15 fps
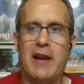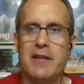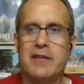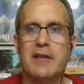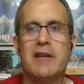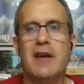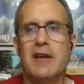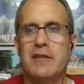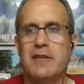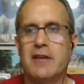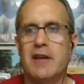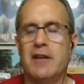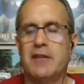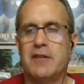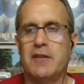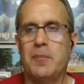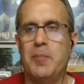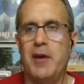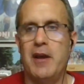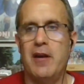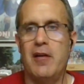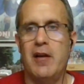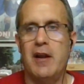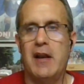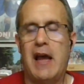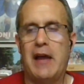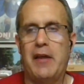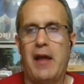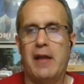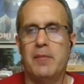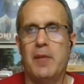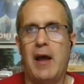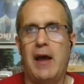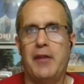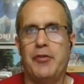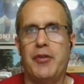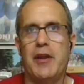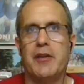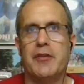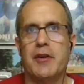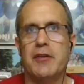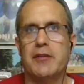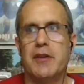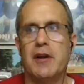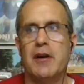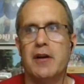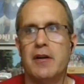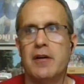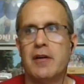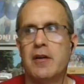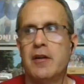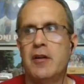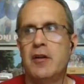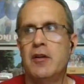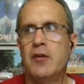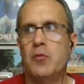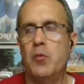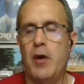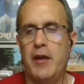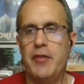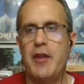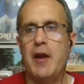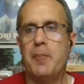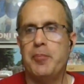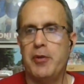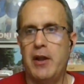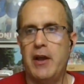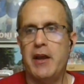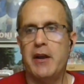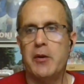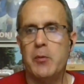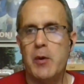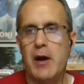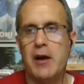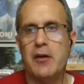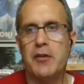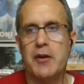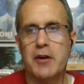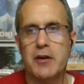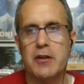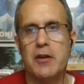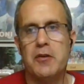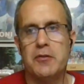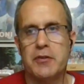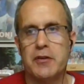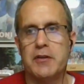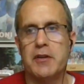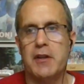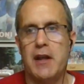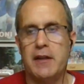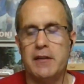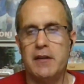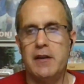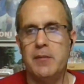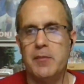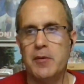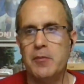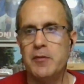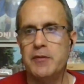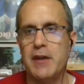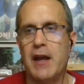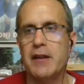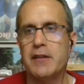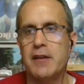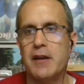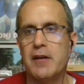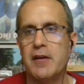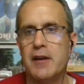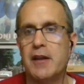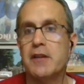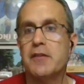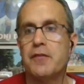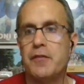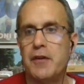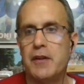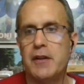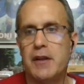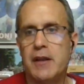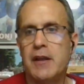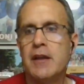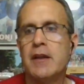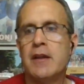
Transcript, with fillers: as it gets against the Bear. And I, I think that they're, when they're playing well, they're closer to that team that was out there against Philly.